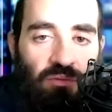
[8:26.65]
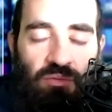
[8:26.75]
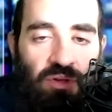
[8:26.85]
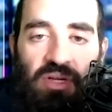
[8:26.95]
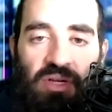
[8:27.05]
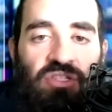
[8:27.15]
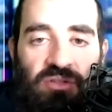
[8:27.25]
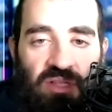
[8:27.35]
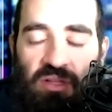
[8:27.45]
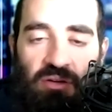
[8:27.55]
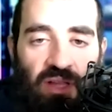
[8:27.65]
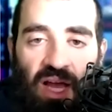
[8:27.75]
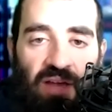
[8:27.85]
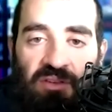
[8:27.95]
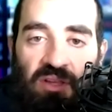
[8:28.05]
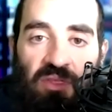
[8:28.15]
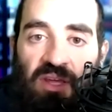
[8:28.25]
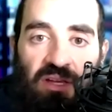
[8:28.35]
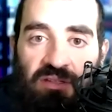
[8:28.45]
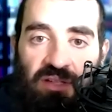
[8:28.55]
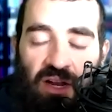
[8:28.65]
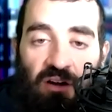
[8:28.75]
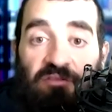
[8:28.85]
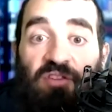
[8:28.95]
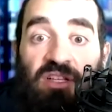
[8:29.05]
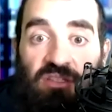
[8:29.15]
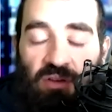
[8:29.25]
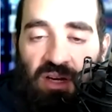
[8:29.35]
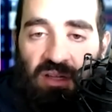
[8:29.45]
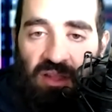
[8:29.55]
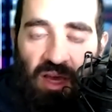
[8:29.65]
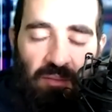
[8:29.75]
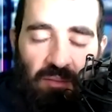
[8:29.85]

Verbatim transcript: their issues in their life and the things that are frustrating them.